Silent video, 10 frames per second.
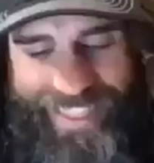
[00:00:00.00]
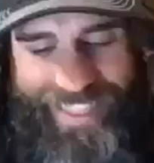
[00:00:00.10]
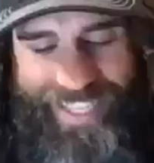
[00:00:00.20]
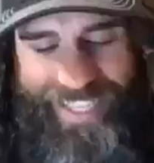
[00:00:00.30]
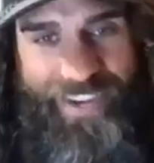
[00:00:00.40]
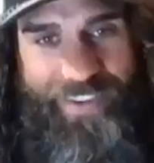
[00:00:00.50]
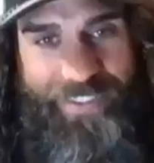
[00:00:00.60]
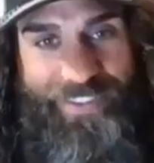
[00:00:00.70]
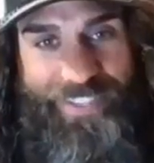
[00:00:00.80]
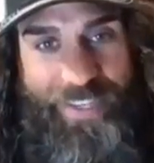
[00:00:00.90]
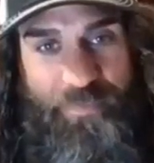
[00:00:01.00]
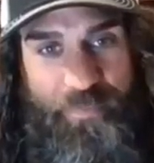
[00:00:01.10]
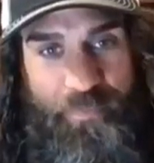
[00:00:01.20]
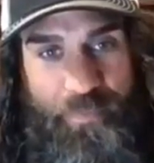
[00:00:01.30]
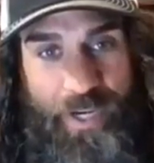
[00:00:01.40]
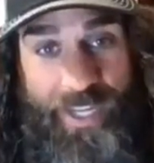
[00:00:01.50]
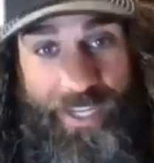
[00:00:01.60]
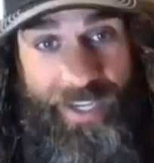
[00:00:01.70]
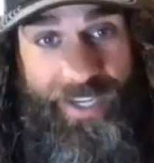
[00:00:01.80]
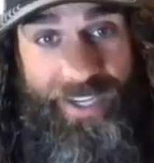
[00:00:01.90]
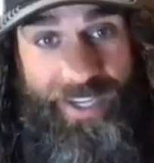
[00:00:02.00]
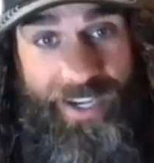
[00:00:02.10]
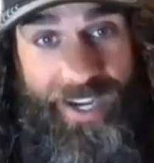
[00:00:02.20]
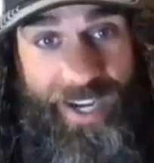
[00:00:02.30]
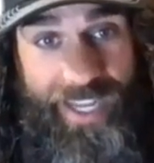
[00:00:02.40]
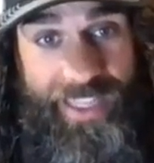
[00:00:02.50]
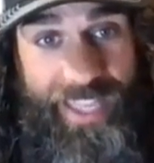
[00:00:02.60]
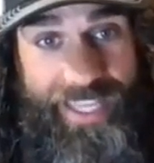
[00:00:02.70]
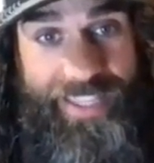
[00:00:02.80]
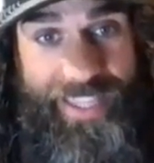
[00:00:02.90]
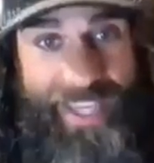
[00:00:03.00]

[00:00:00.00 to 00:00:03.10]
love how you say butter. I like